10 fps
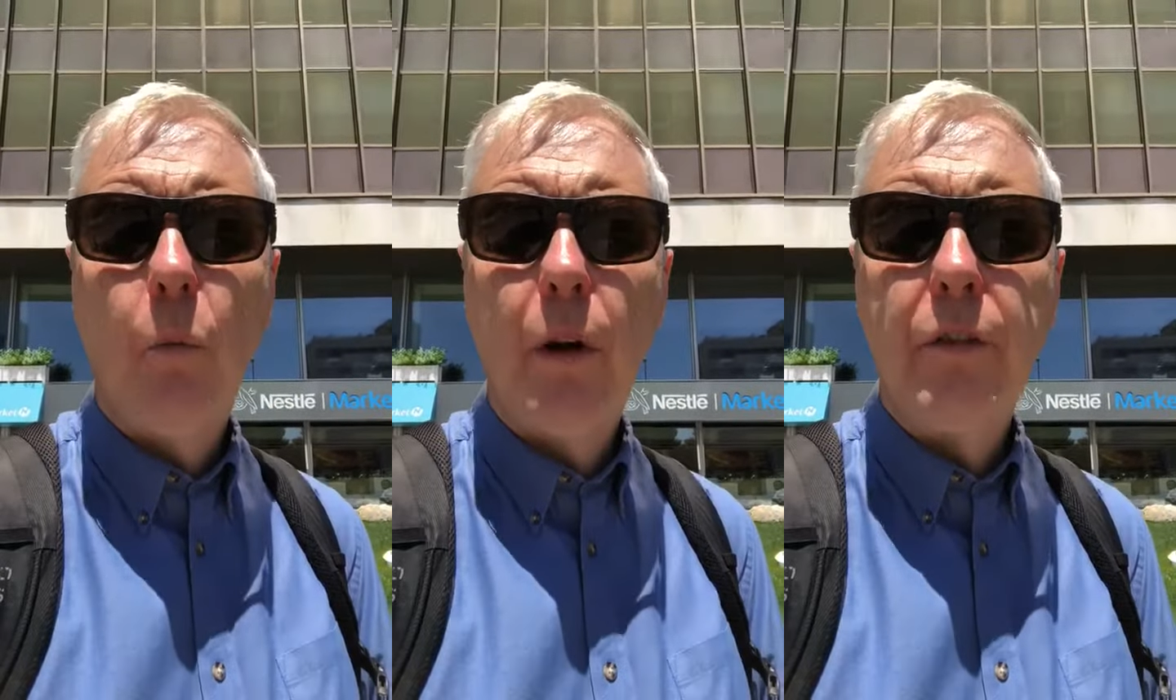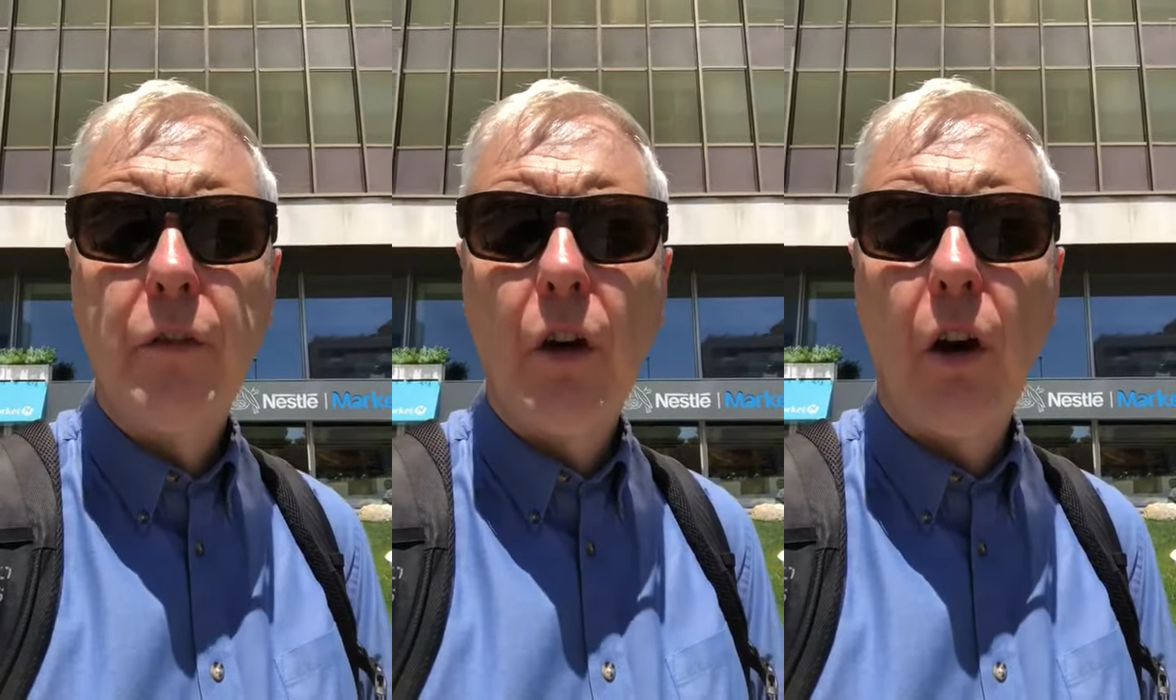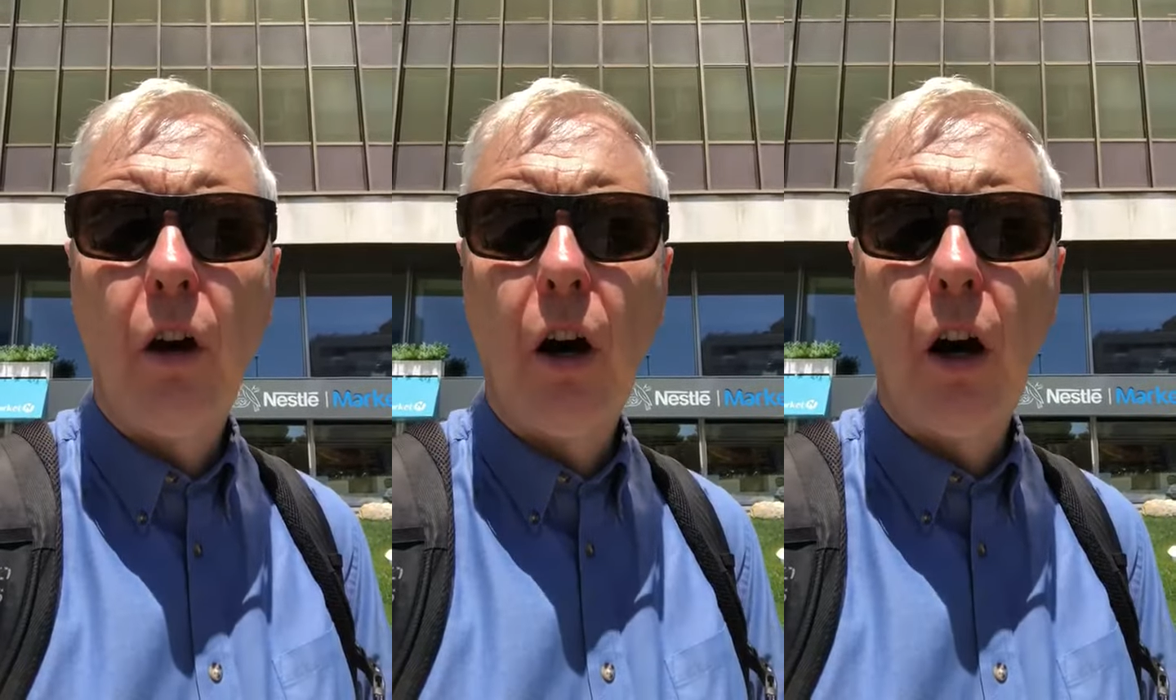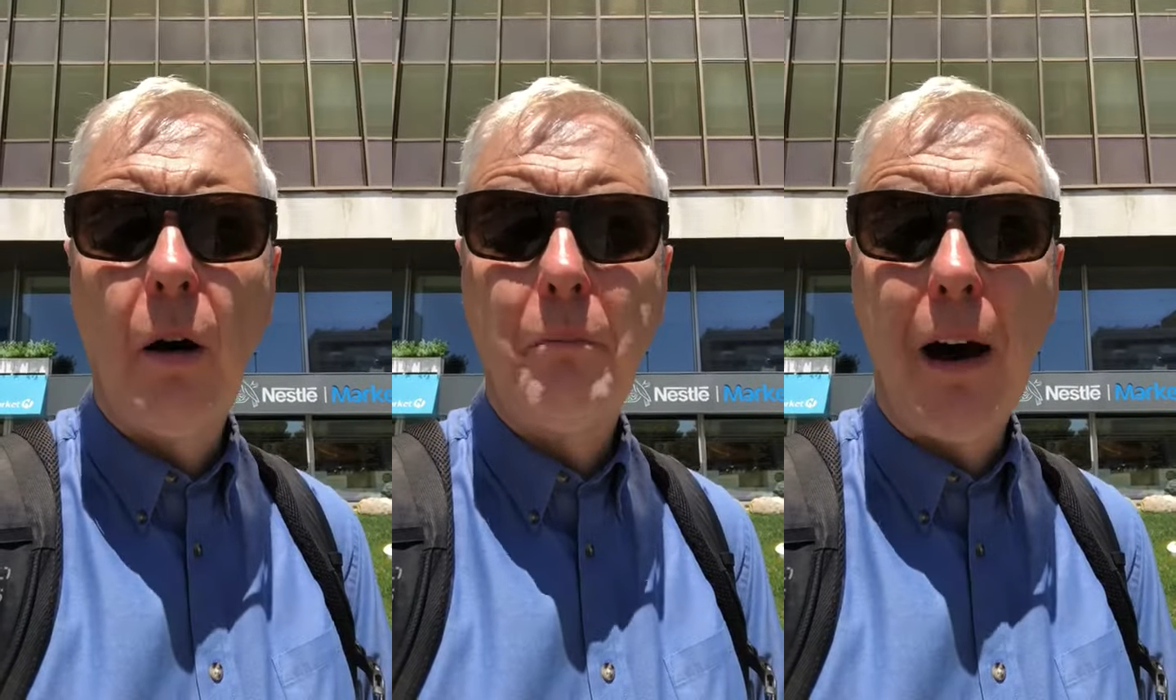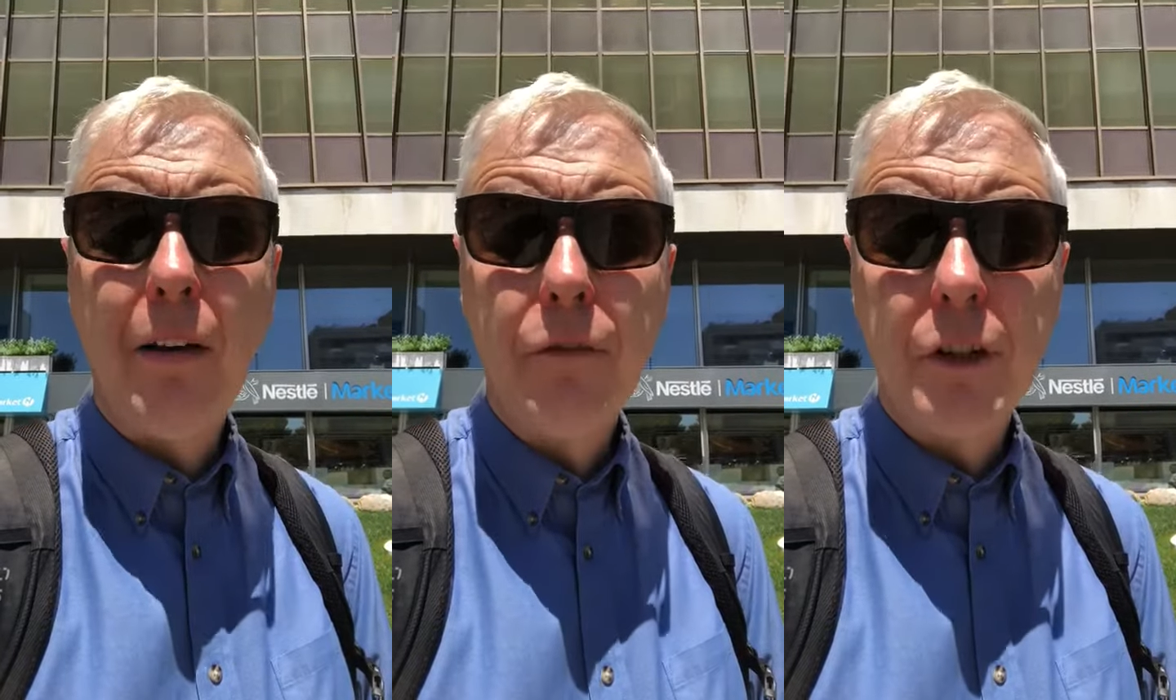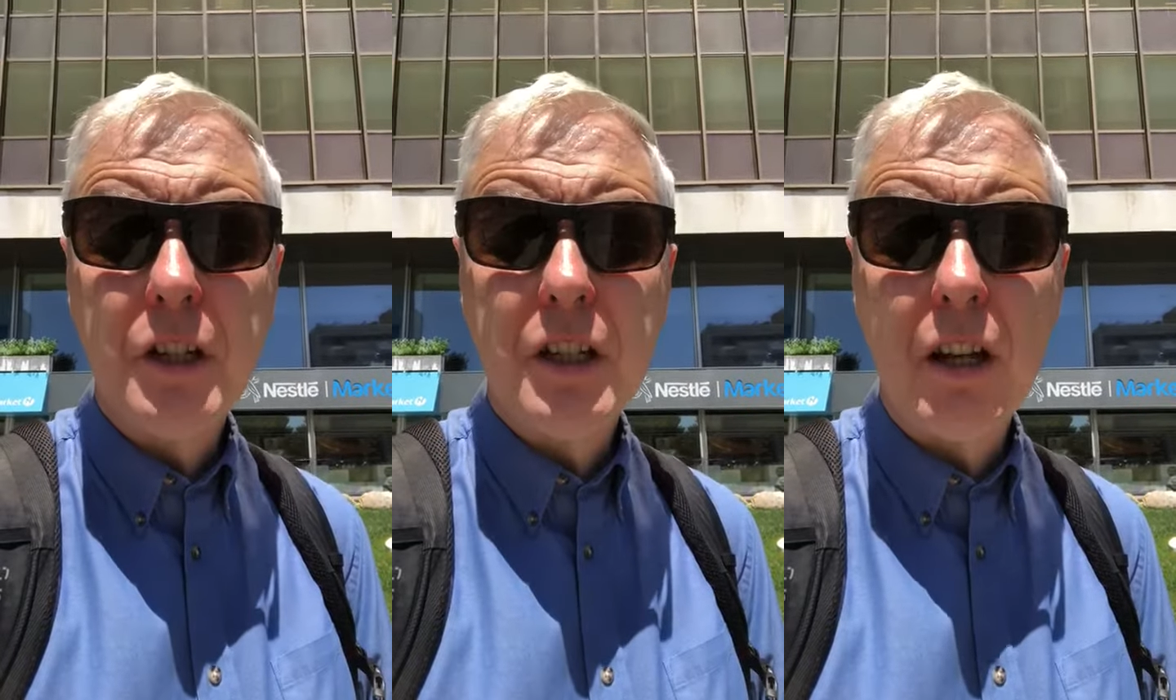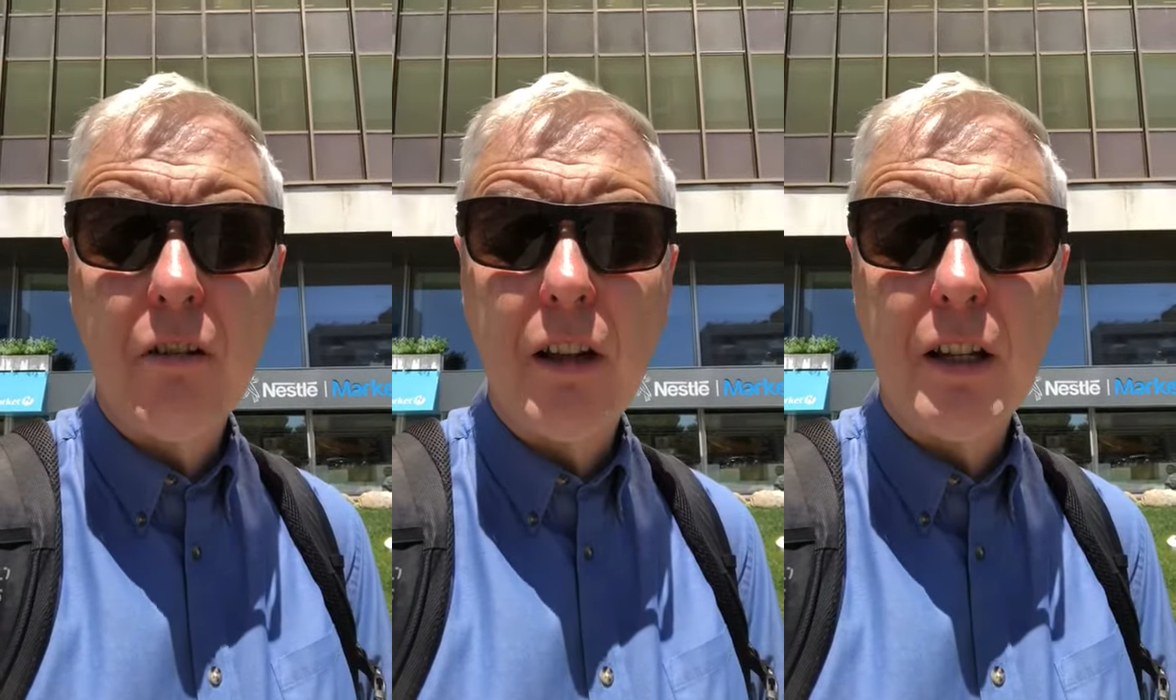We've got our mindfulness
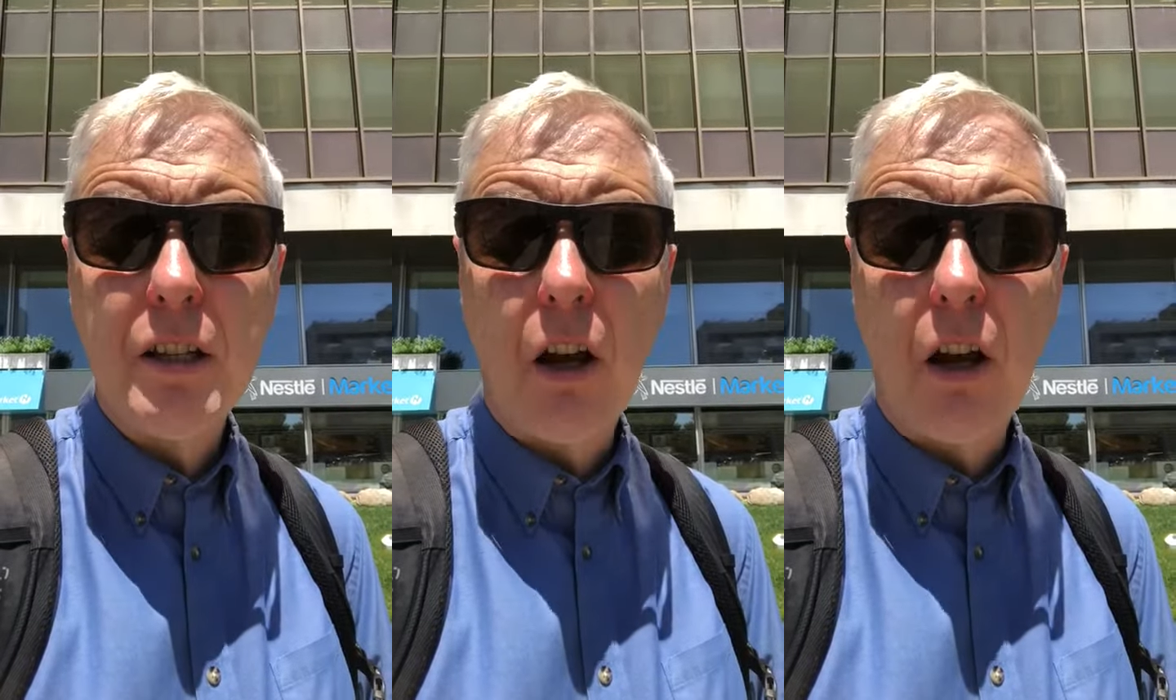series